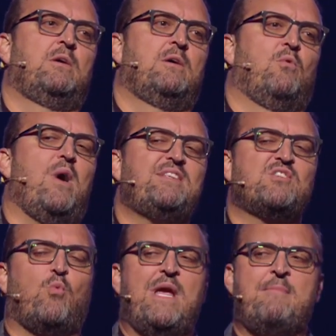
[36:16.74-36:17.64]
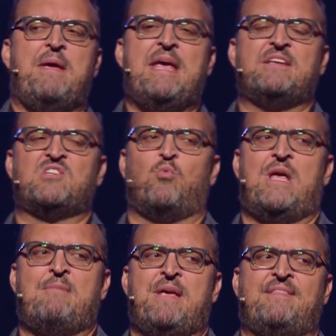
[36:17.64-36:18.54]
What does we mean? Does
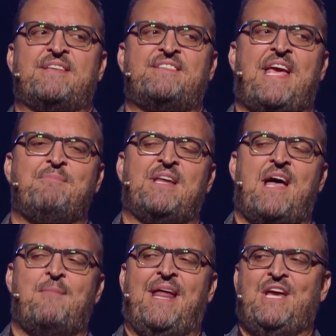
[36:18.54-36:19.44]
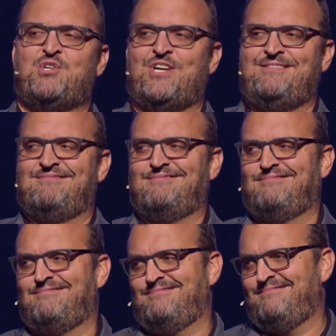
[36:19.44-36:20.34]
we mean the same denomination?
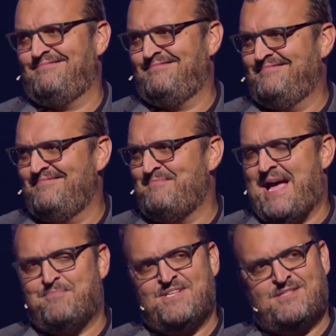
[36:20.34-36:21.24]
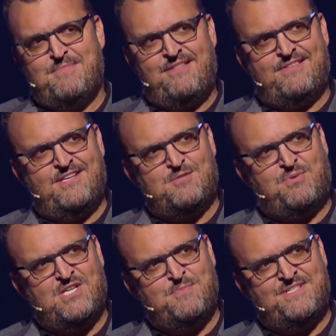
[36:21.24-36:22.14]
Baptist, Methodist,
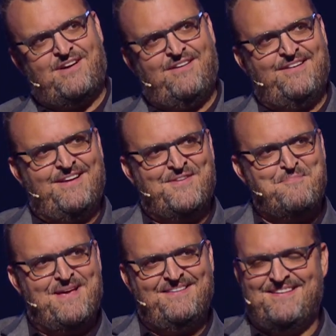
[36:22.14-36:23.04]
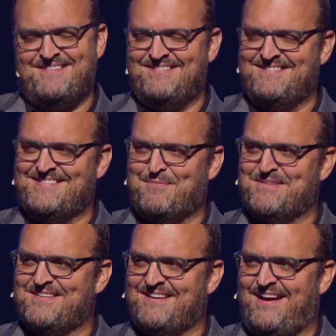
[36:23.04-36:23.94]
Presbyterian, Independent,
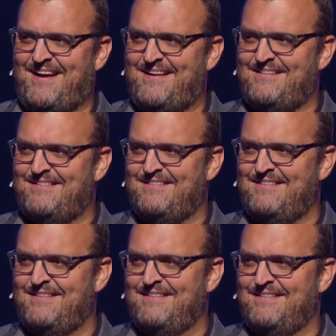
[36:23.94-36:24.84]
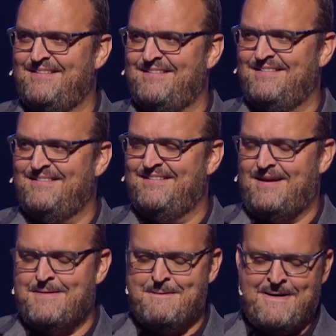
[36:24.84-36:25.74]
Assemblies of God?
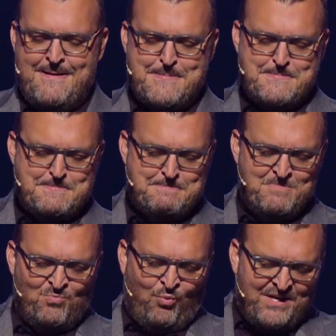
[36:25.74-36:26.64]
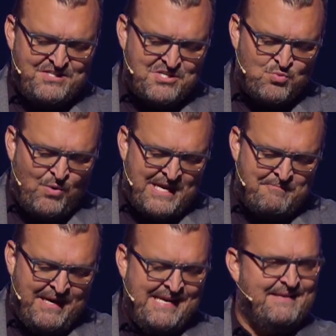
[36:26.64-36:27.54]
Right? What does we
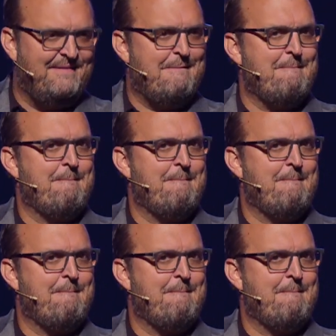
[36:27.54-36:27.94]
mean?